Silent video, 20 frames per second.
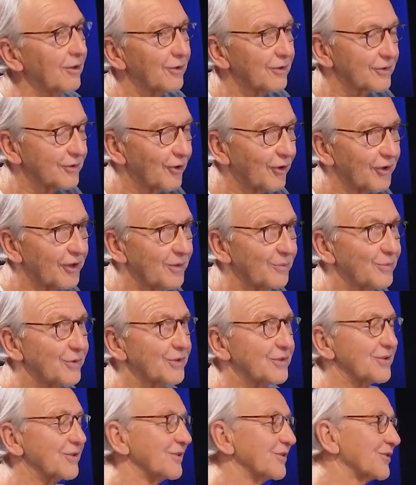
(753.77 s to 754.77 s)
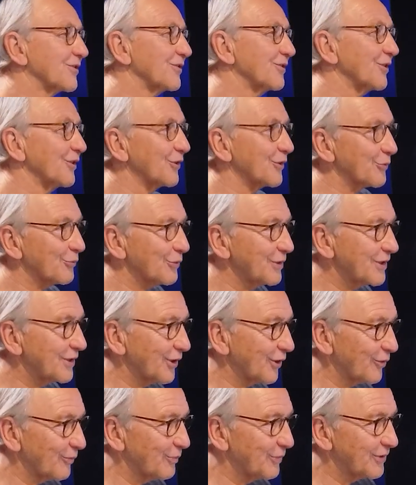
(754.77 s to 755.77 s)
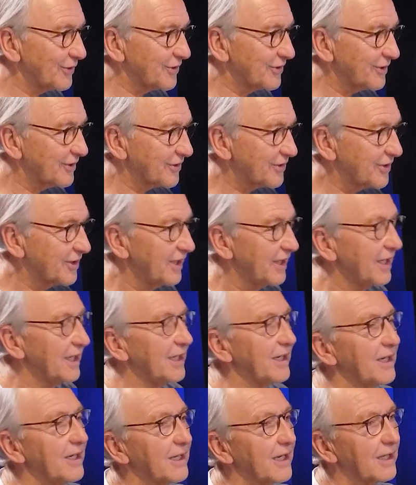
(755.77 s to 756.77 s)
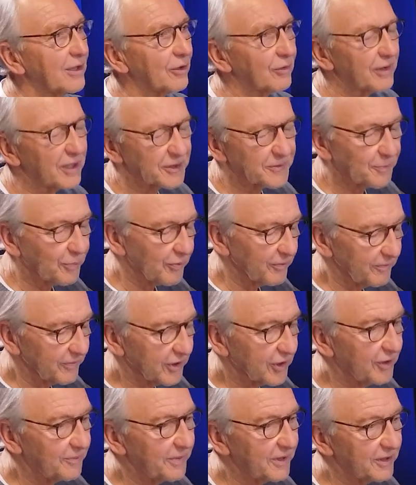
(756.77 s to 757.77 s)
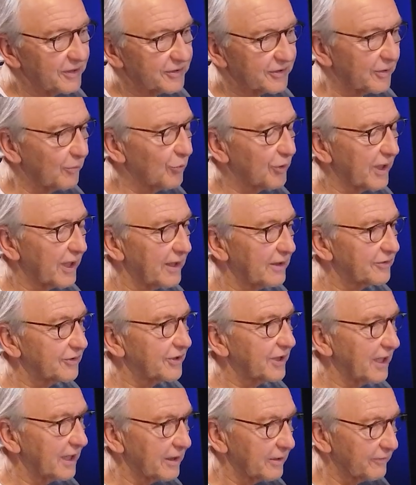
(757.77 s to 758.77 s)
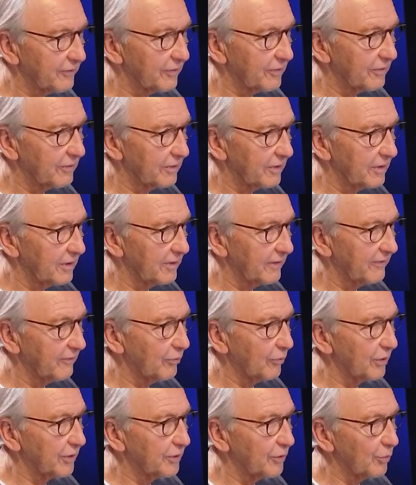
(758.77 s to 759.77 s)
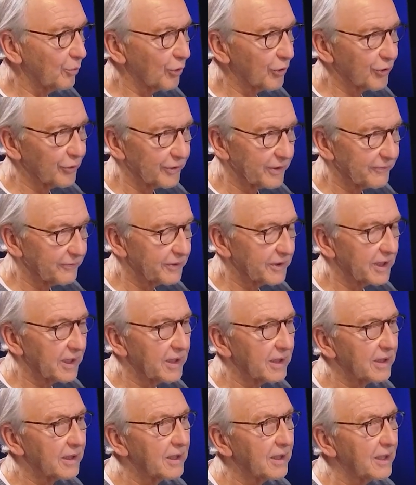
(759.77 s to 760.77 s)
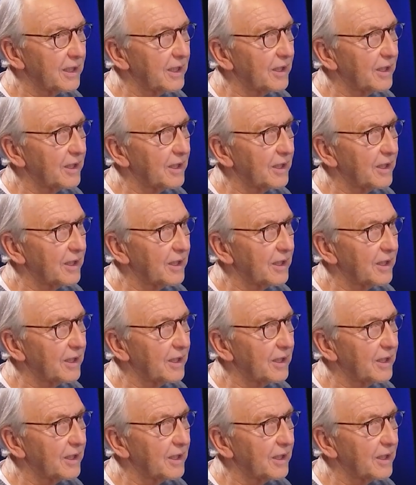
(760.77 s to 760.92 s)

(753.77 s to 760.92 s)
Target business and other retailer business, and I know that's could be somewhat outside of what you work on every day.